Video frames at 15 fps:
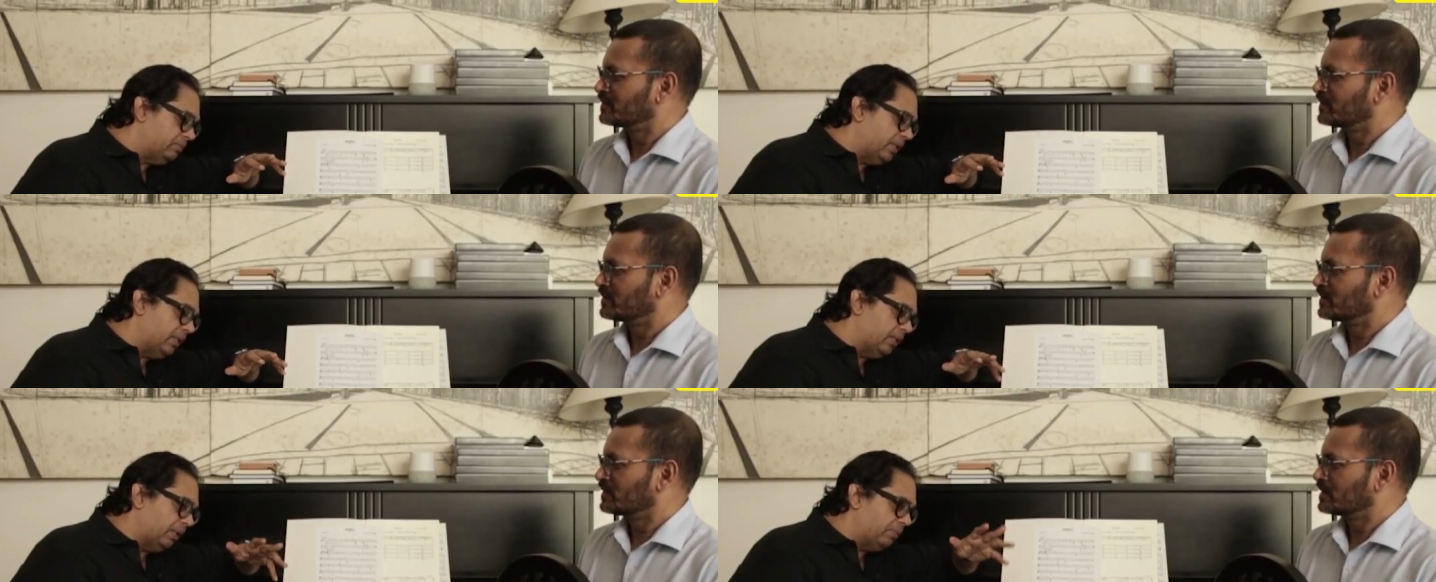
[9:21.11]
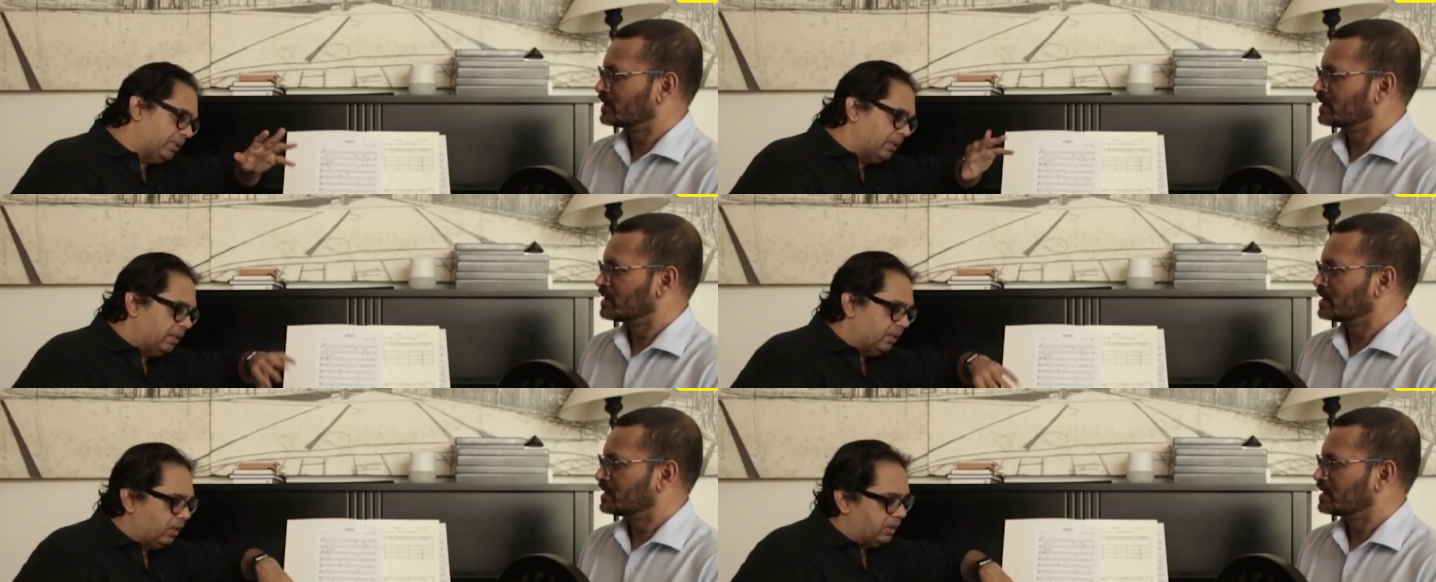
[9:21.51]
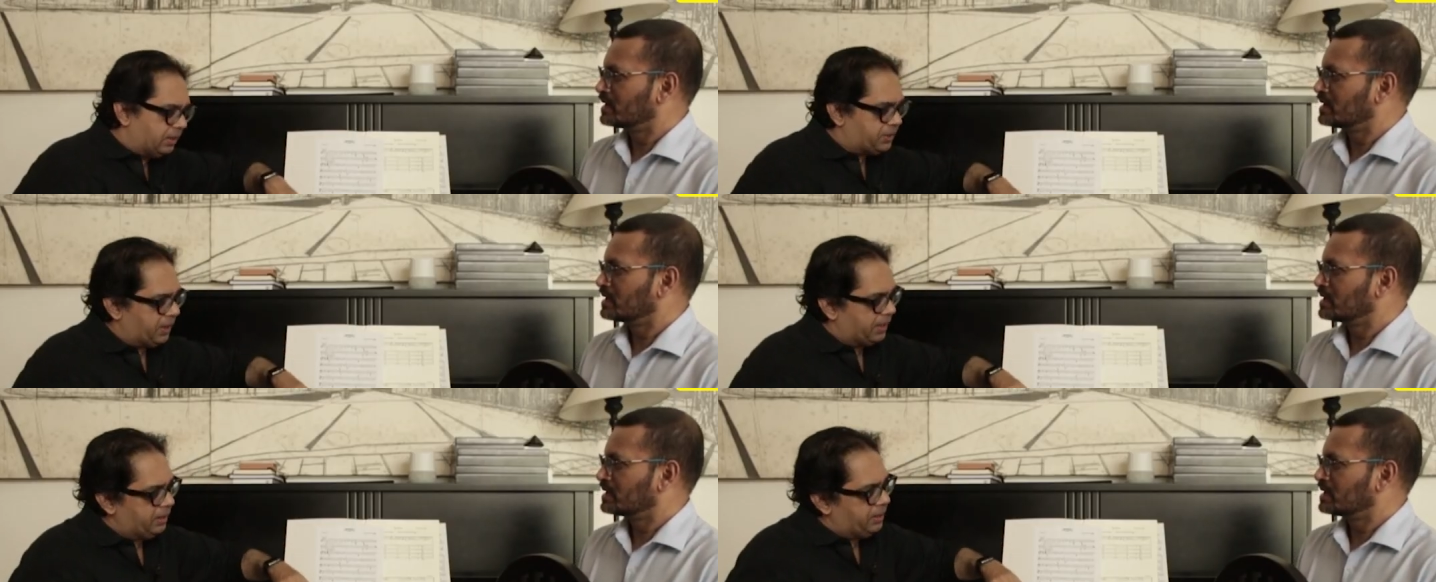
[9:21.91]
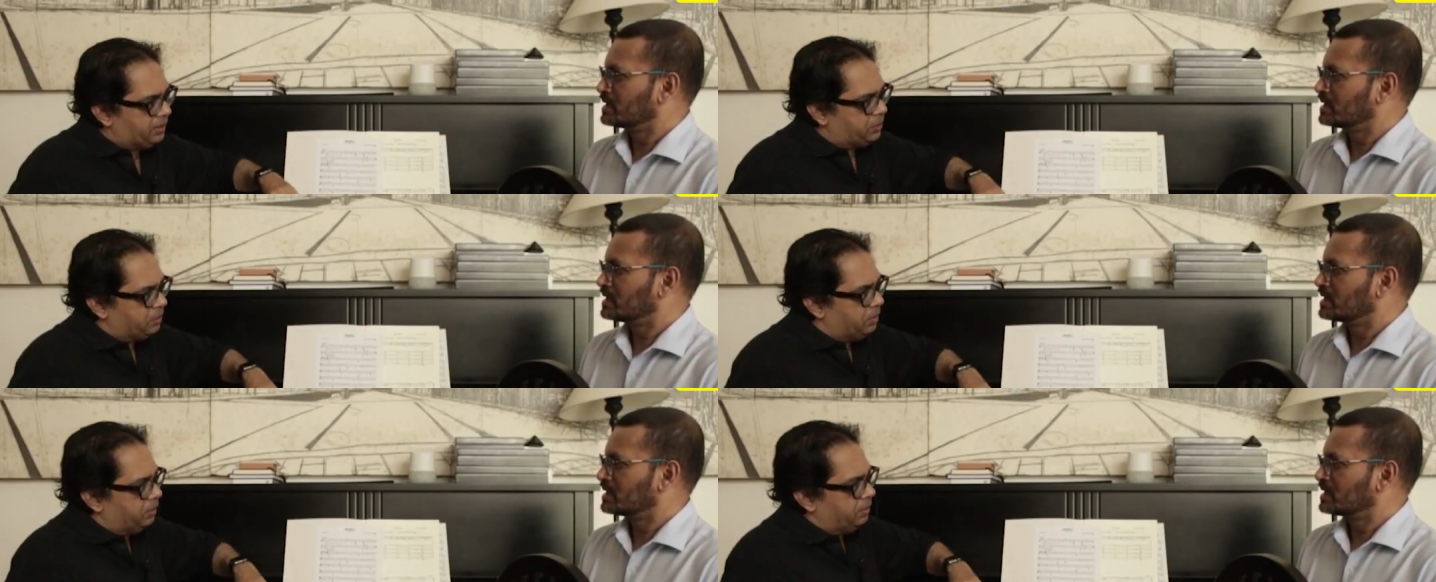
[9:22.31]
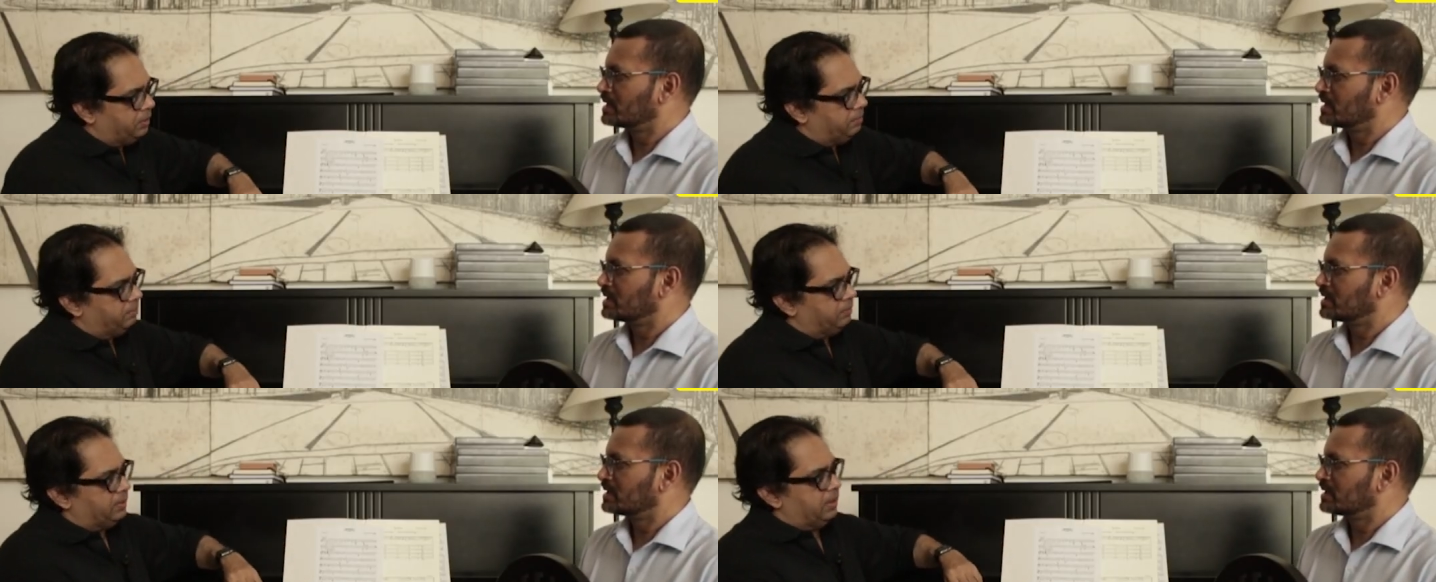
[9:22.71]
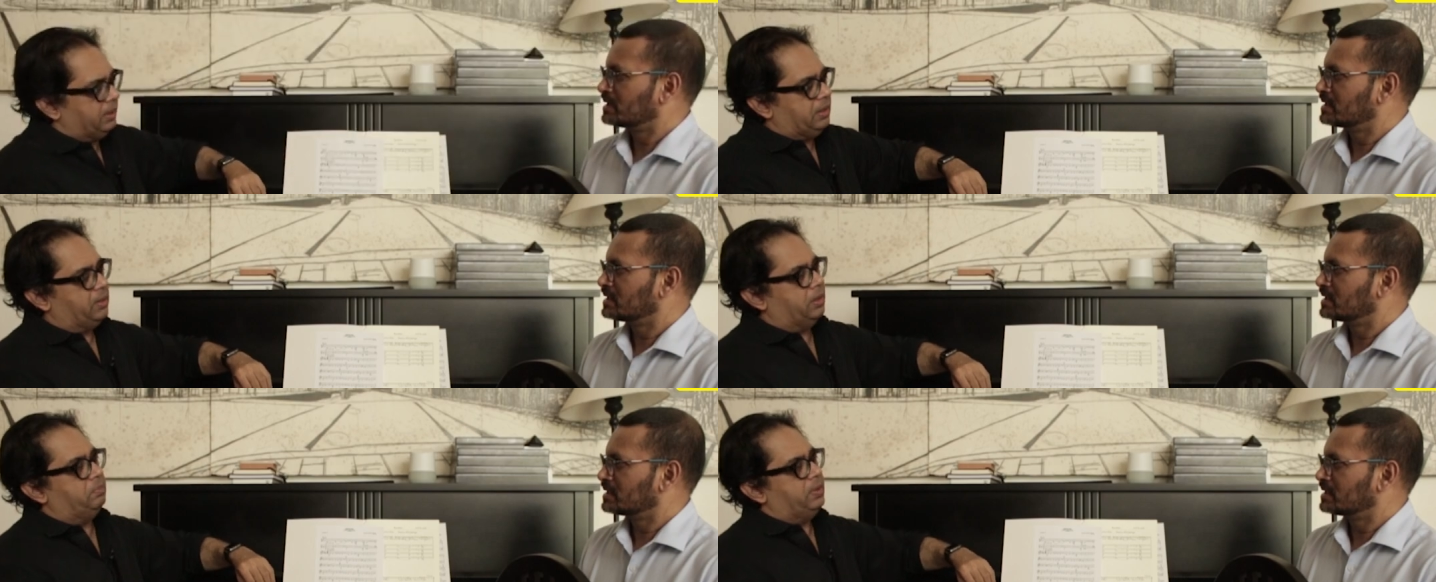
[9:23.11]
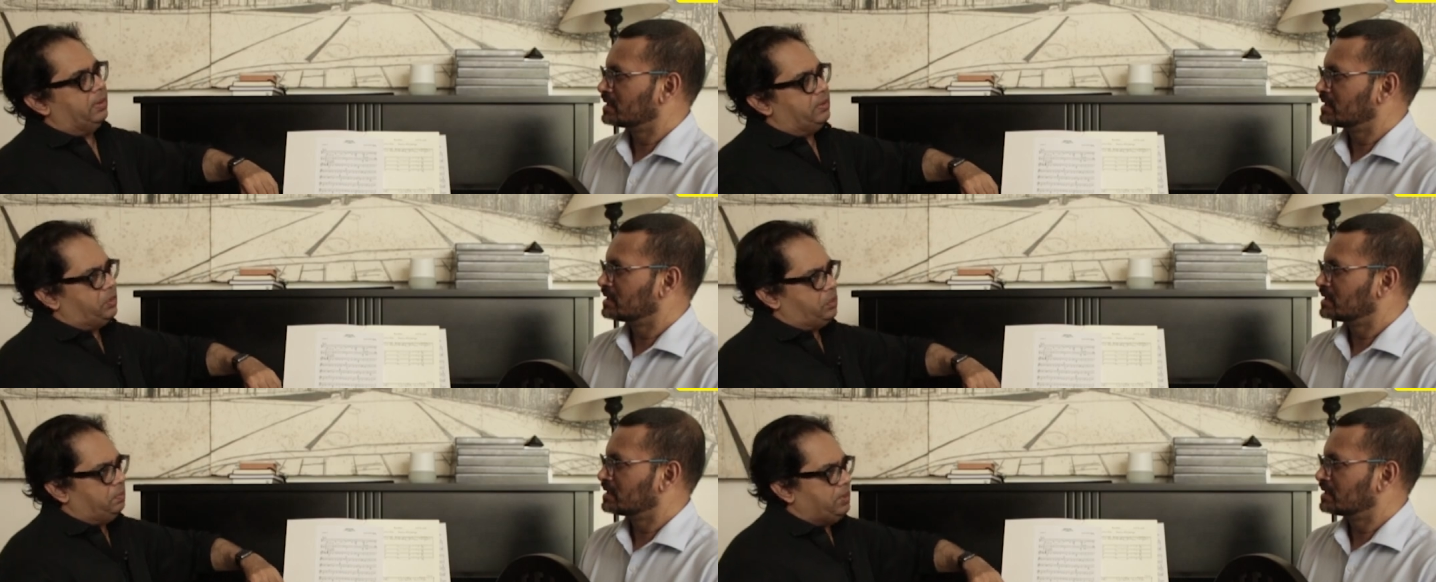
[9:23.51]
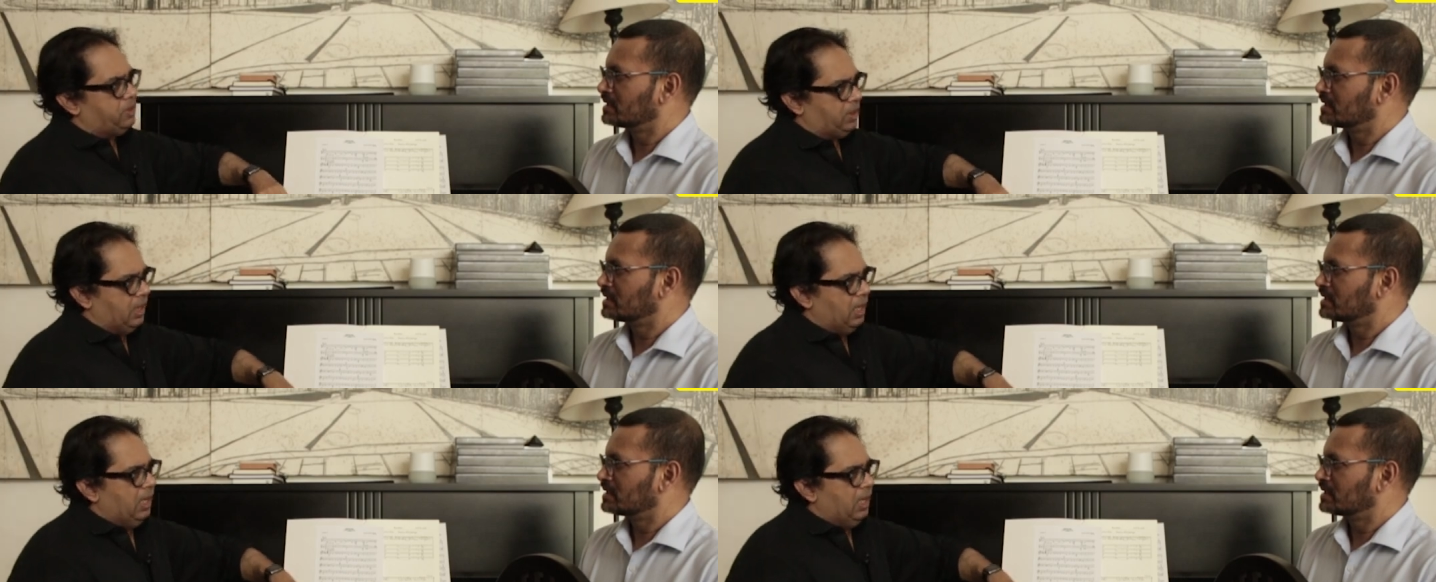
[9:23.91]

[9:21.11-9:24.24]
Speaker 1: well, I mean, there are a lot of Chinese who own incredible instruments,